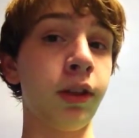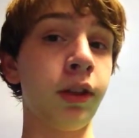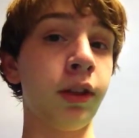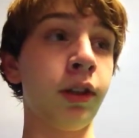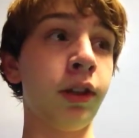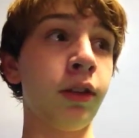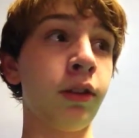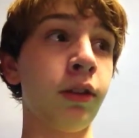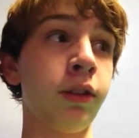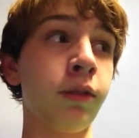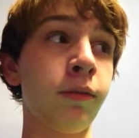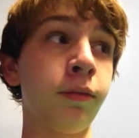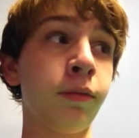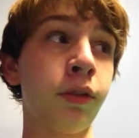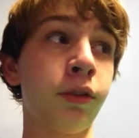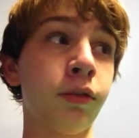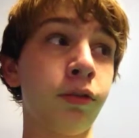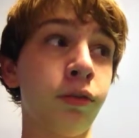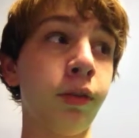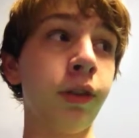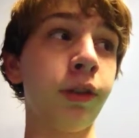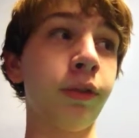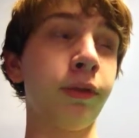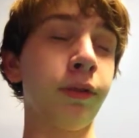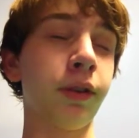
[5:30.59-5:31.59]
and then some to
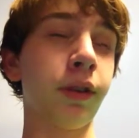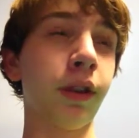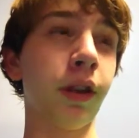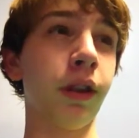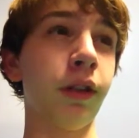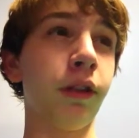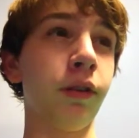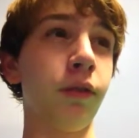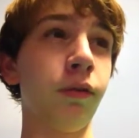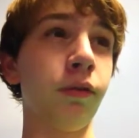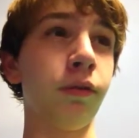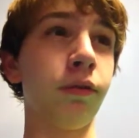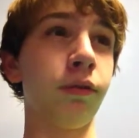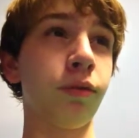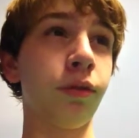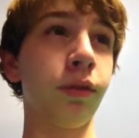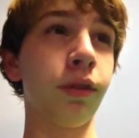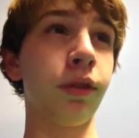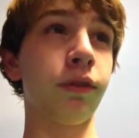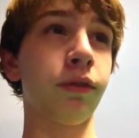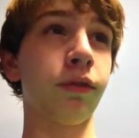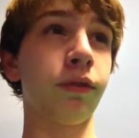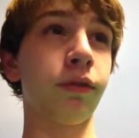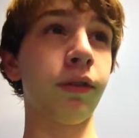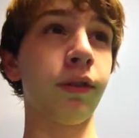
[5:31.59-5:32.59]
Twitch because I can do
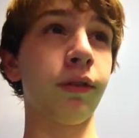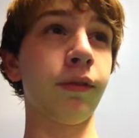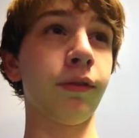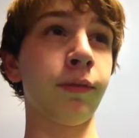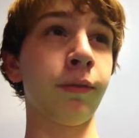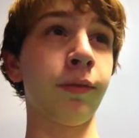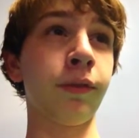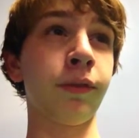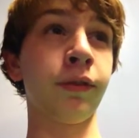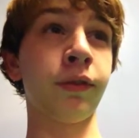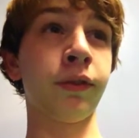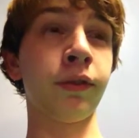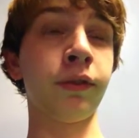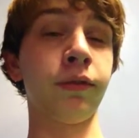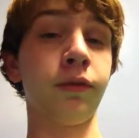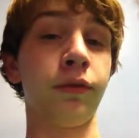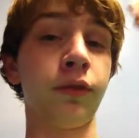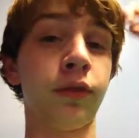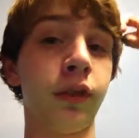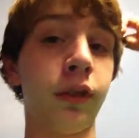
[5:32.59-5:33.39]
Twitch straight from my phone.